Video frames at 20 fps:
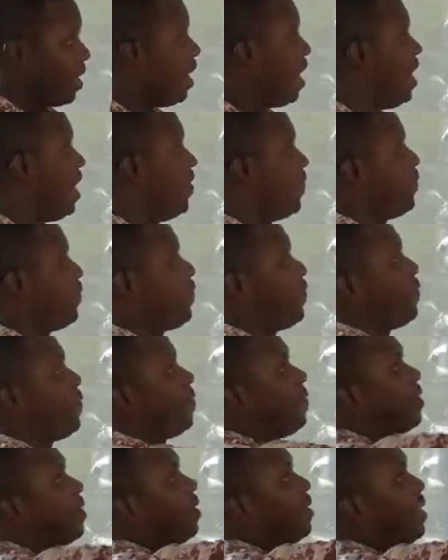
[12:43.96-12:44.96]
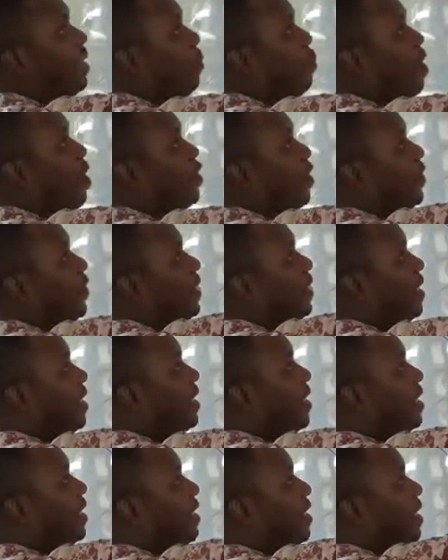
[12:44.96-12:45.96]
If the point of
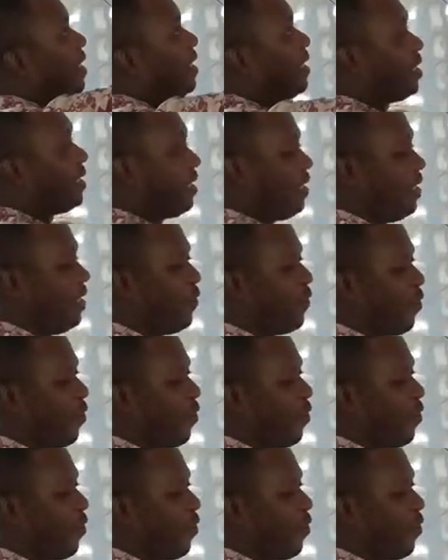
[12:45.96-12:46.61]
intersection is T,